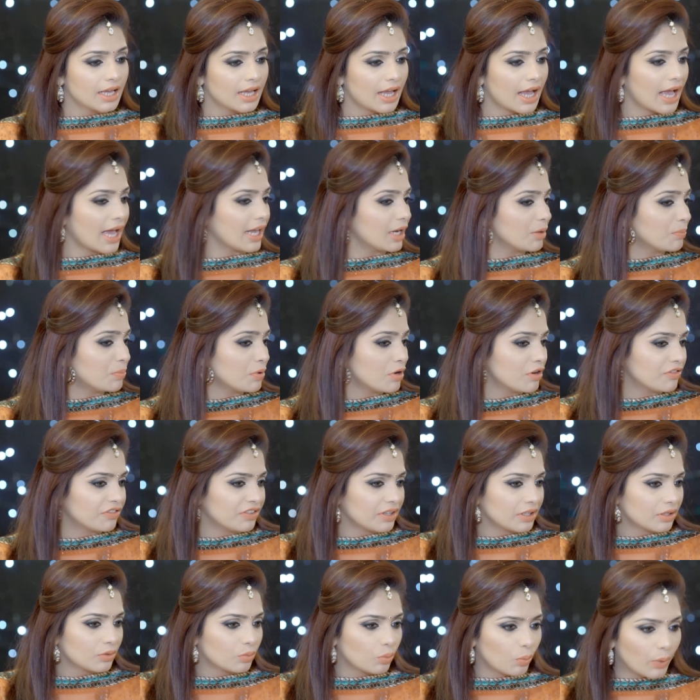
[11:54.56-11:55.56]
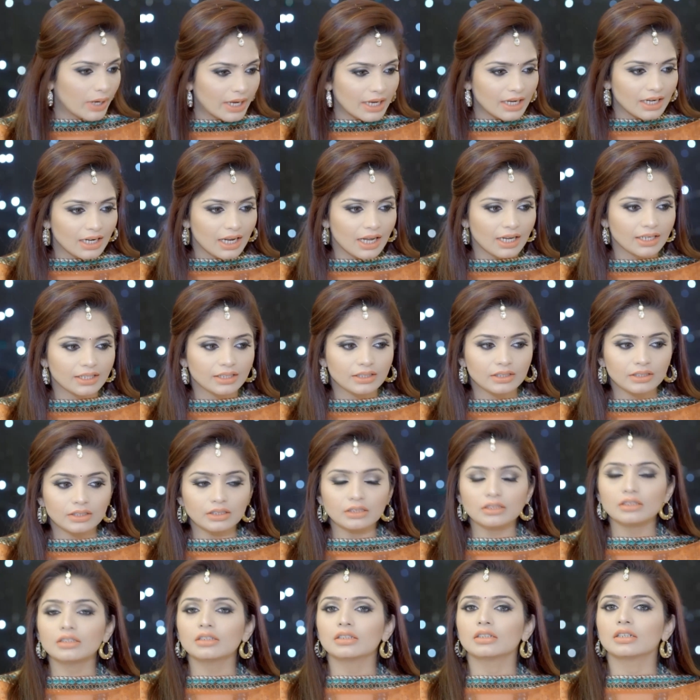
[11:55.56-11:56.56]
and a perfect wing
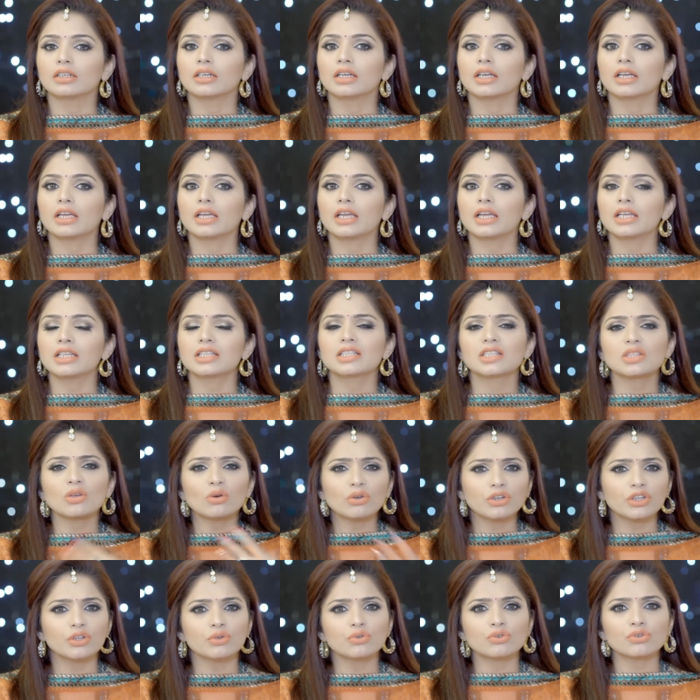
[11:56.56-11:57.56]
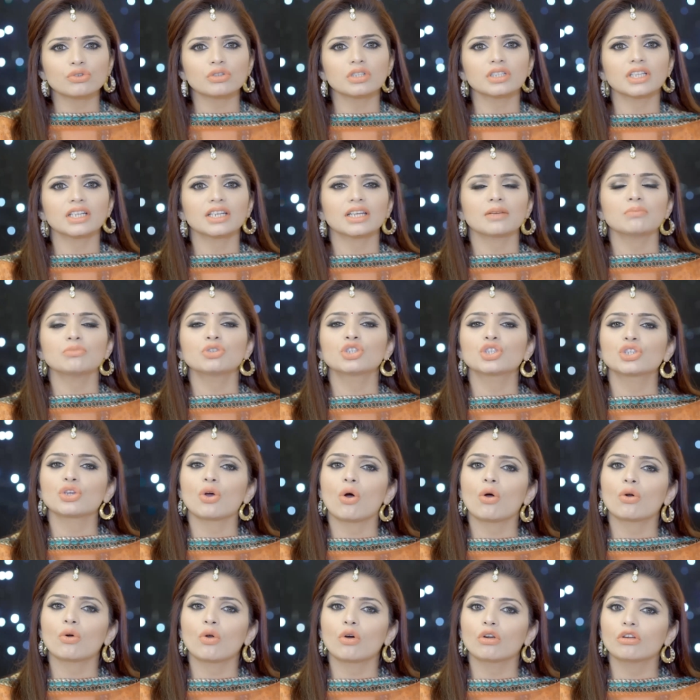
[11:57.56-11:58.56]
liner. It's so neutral that I'm
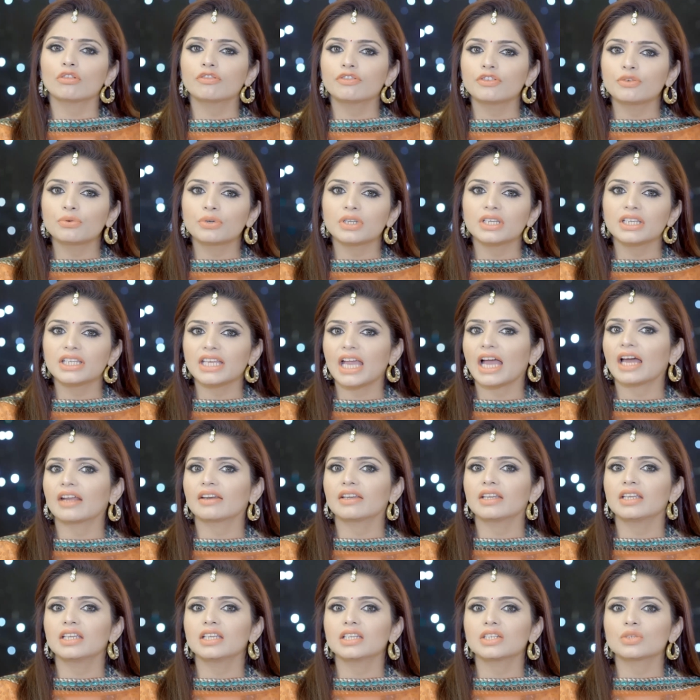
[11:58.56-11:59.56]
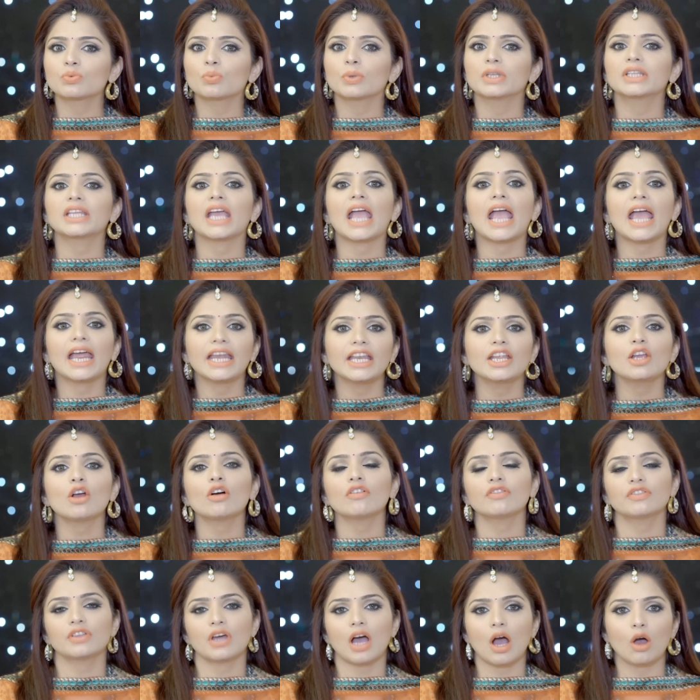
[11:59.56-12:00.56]
sure all of you can carry it with any
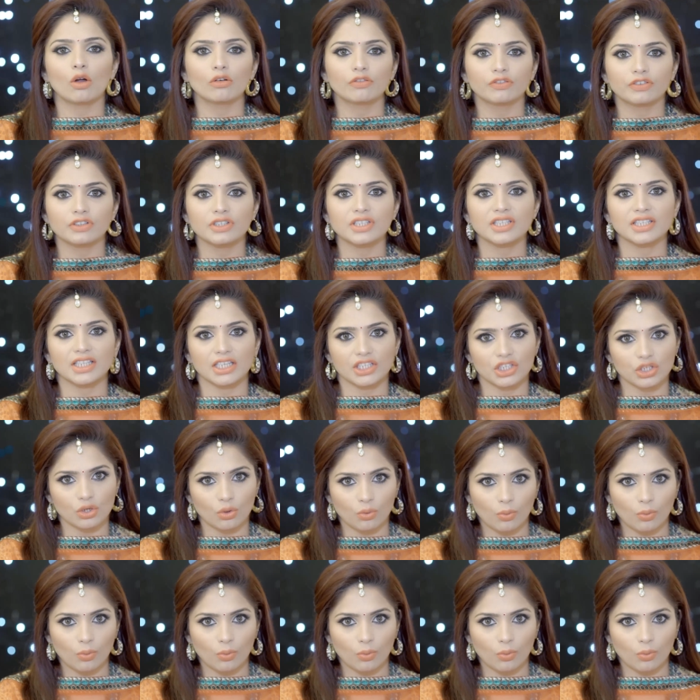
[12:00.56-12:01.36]
of the outfits that you're